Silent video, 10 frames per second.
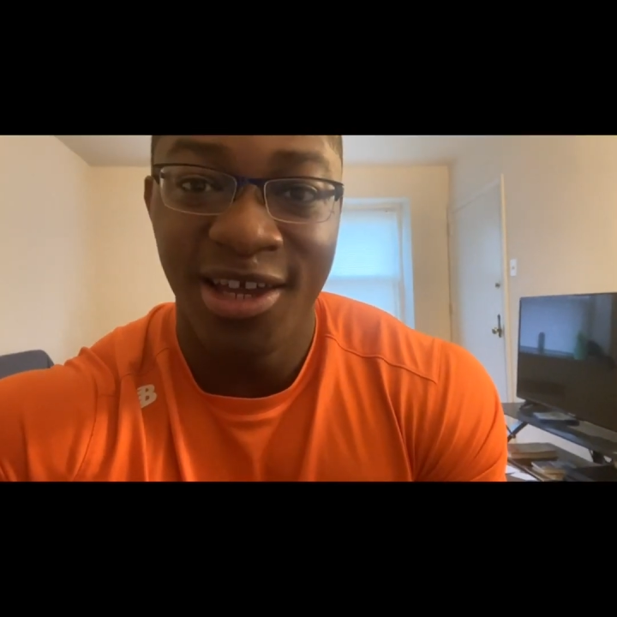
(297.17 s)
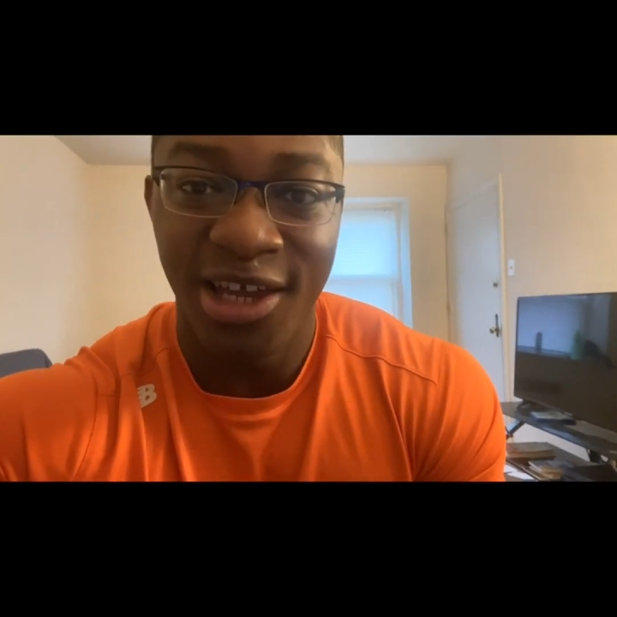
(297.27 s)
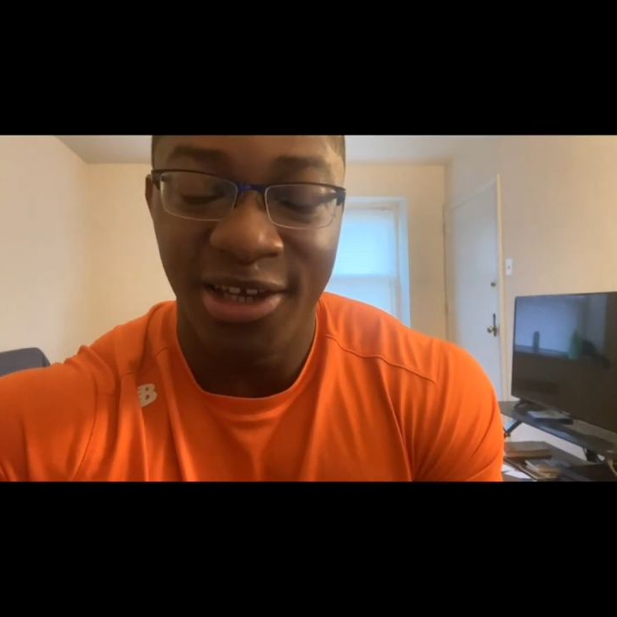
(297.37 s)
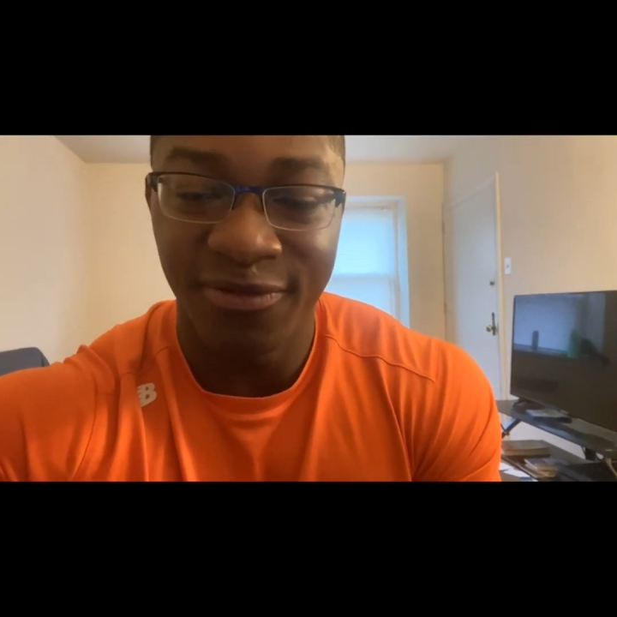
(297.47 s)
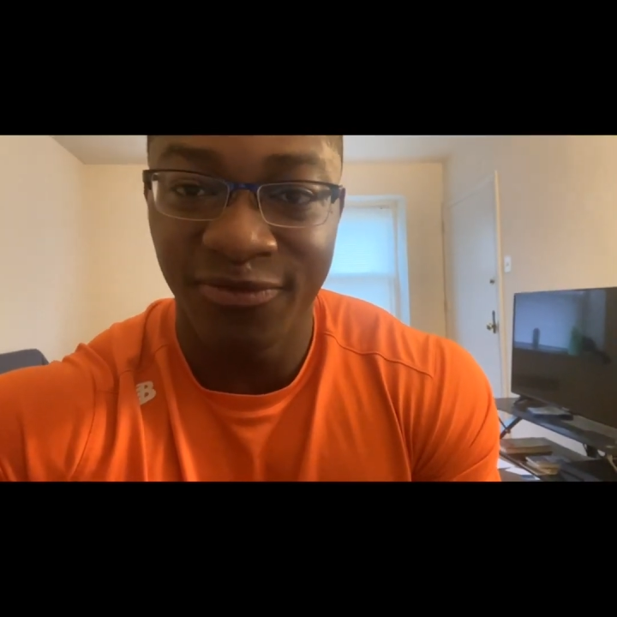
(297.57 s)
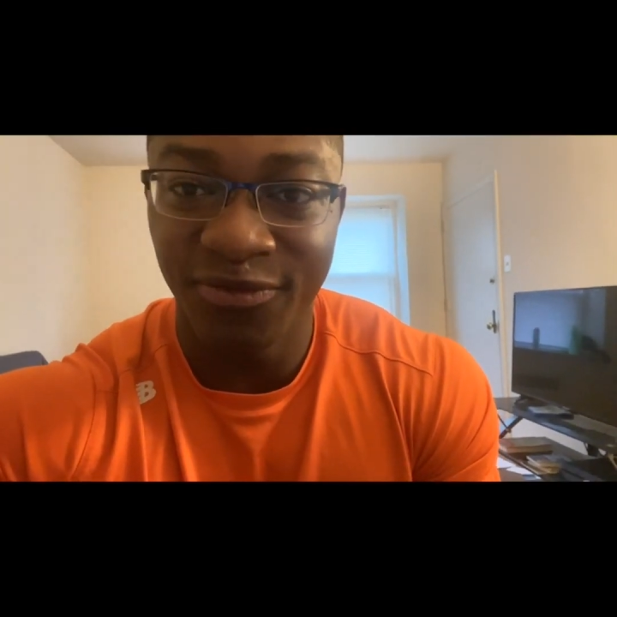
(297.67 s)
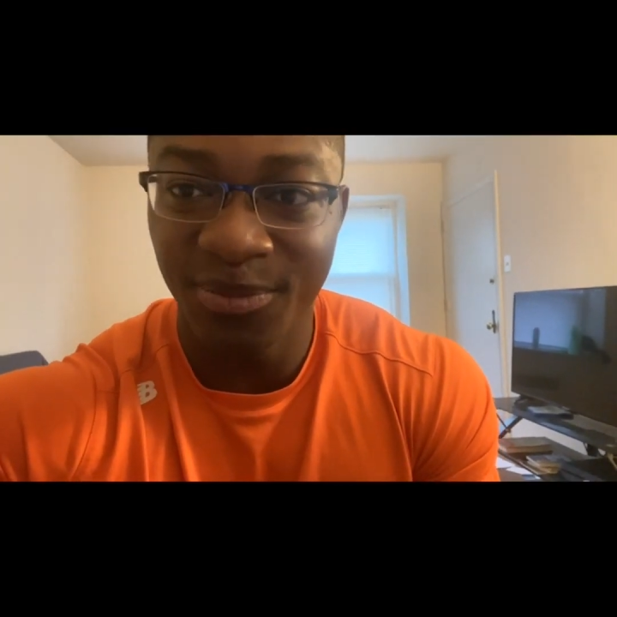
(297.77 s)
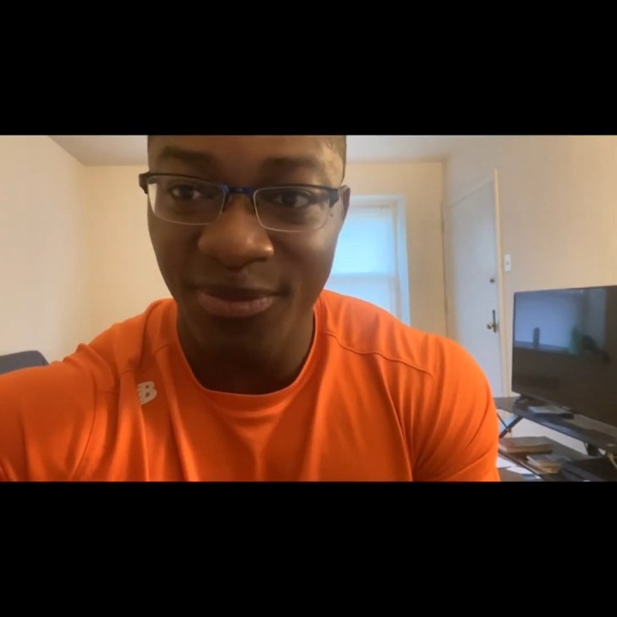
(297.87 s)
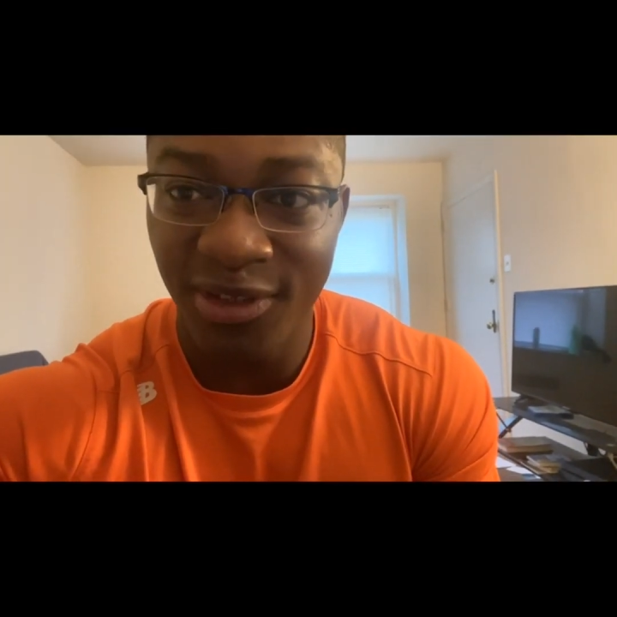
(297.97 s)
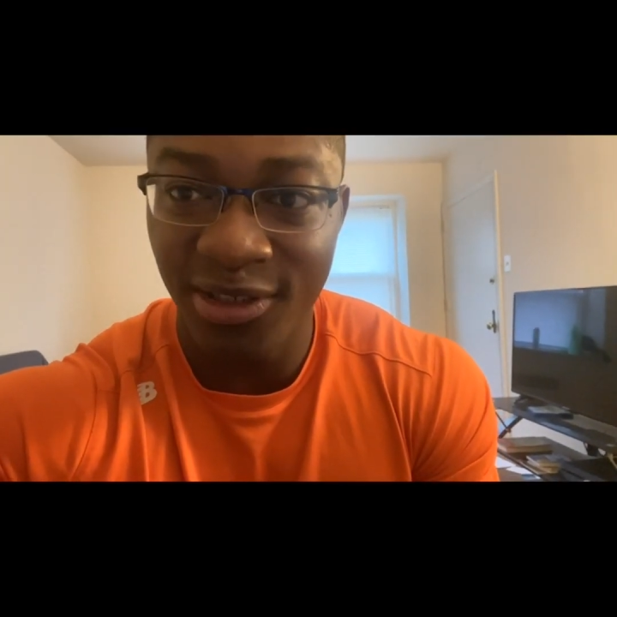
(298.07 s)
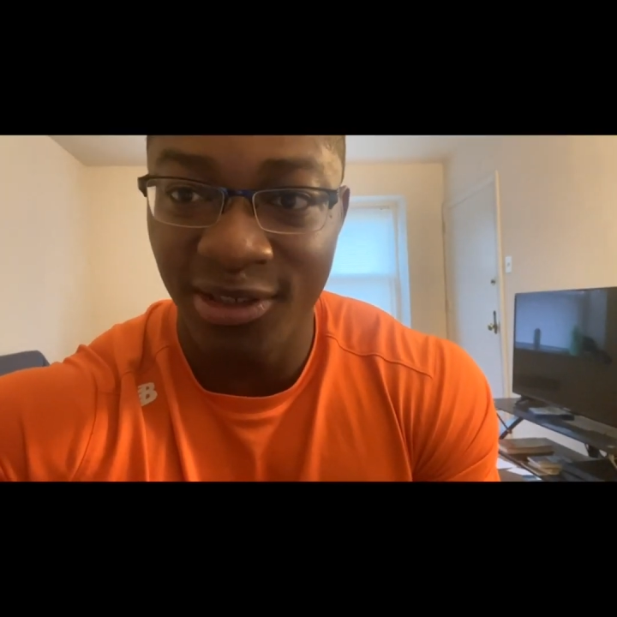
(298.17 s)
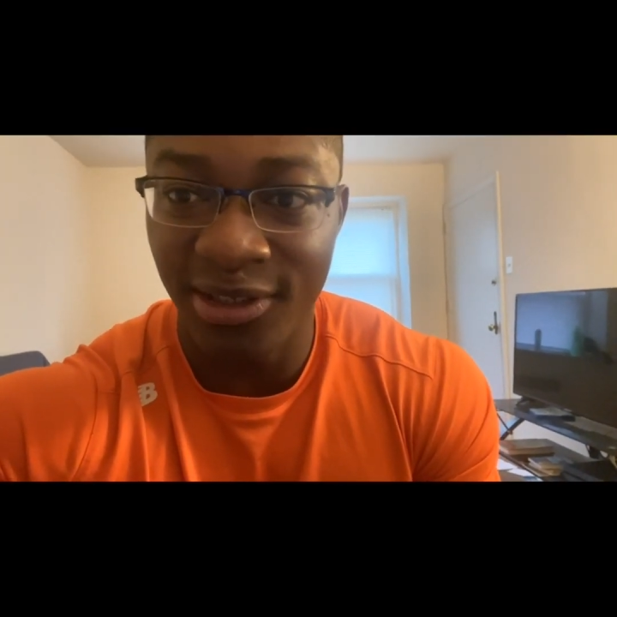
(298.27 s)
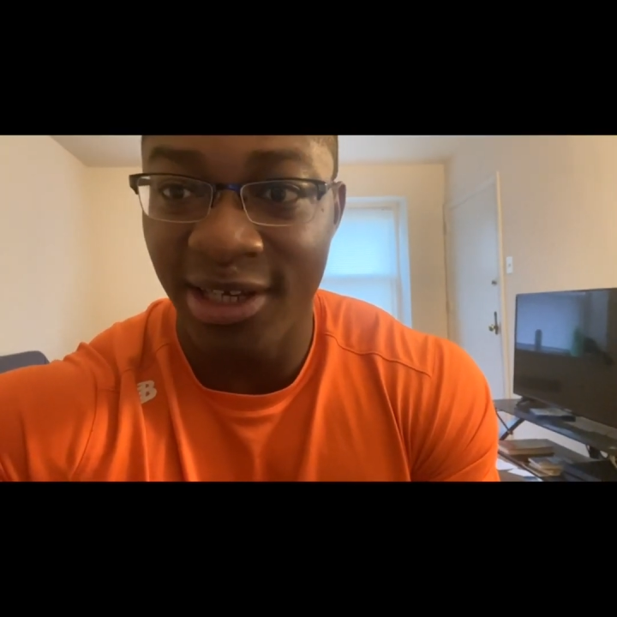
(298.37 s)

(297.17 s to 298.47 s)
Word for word: If you